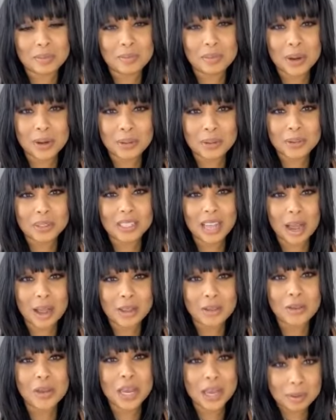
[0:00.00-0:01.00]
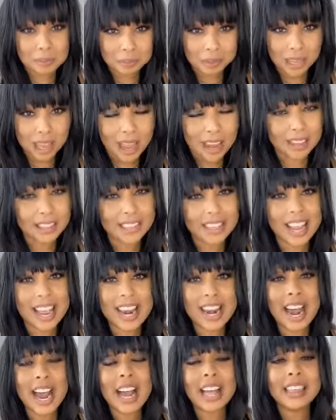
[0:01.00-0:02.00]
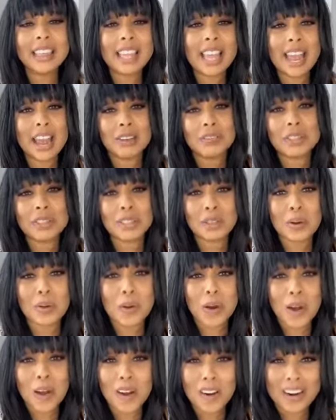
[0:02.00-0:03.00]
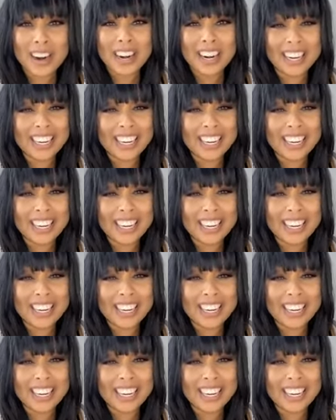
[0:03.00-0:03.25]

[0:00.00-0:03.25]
post, you getting blocked. And I laughed so hard.